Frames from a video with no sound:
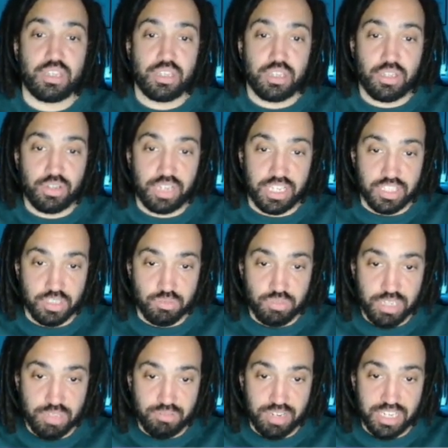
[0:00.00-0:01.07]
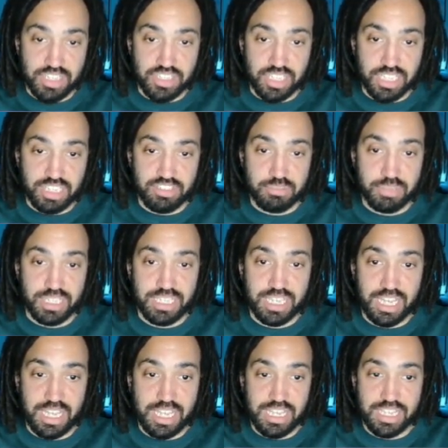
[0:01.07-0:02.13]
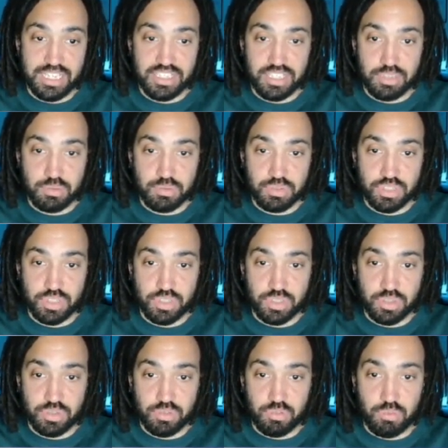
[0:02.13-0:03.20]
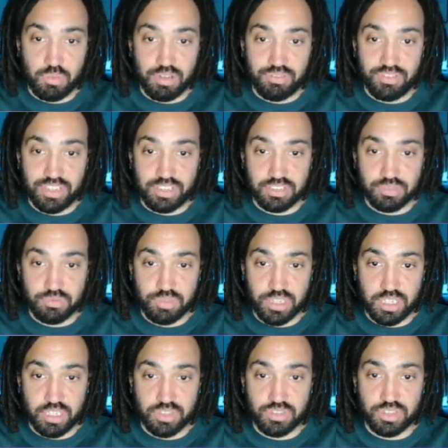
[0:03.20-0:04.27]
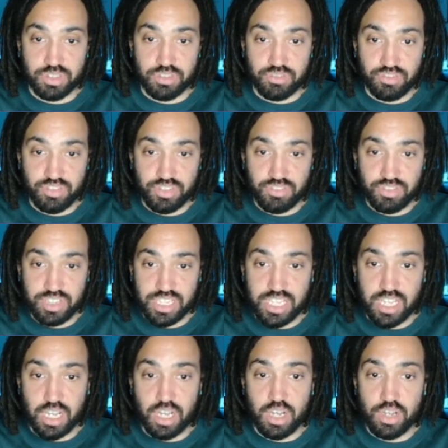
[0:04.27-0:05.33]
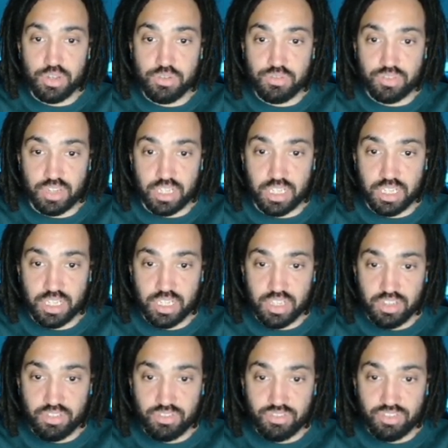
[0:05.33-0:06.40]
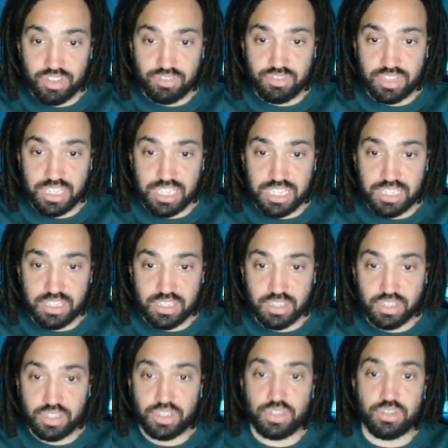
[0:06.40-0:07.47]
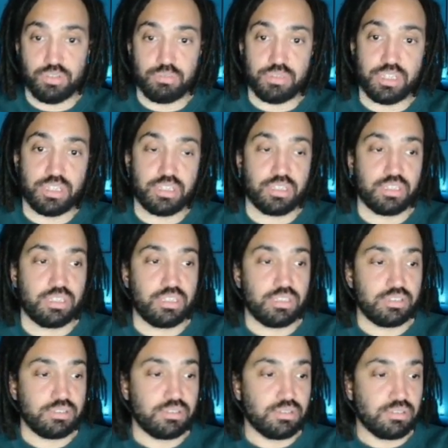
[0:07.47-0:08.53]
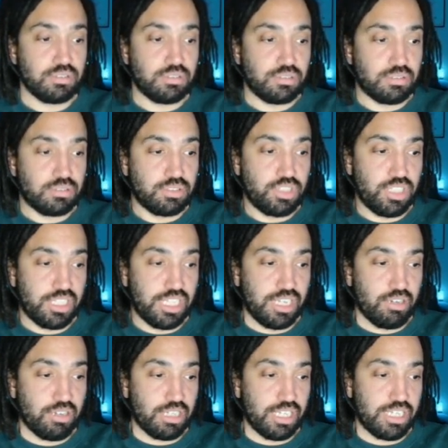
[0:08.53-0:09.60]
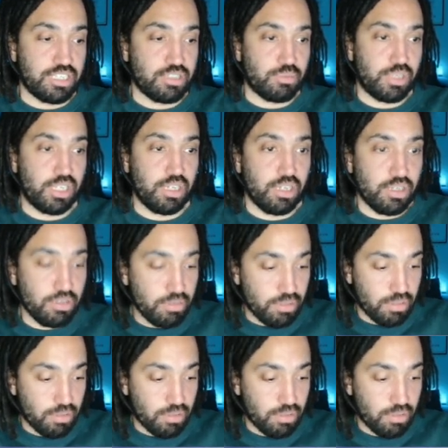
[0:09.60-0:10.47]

Okay, so rearranging gives me k is equal to 1350 over 15 cubed. To the calculator we go.